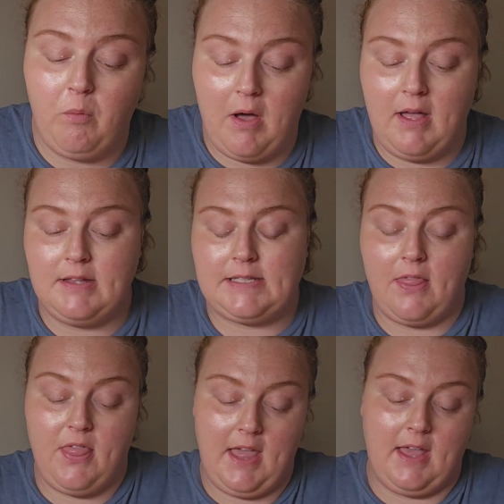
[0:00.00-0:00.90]
was
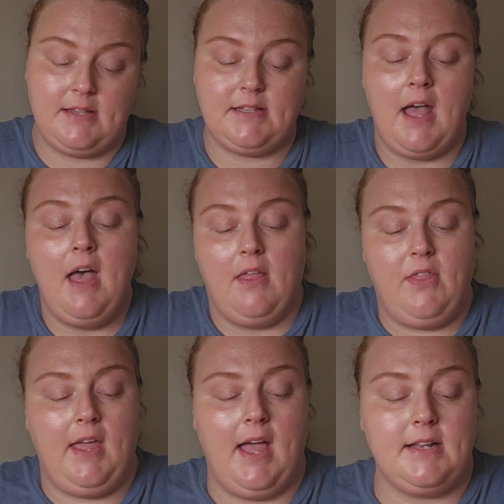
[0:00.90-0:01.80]
this,
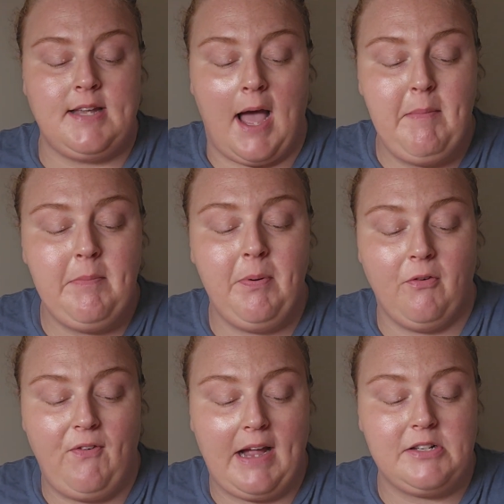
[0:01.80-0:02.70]
the Diamond
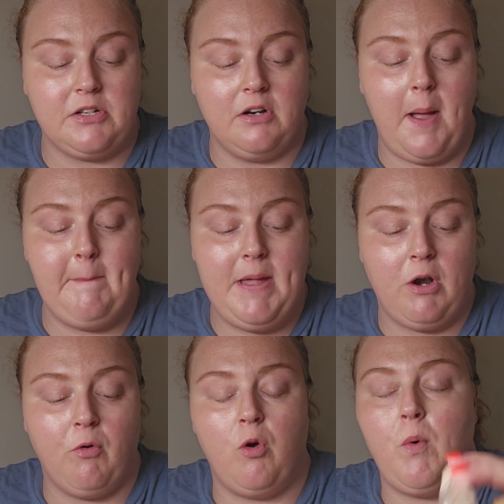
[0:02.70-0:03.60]
Perfector Mineral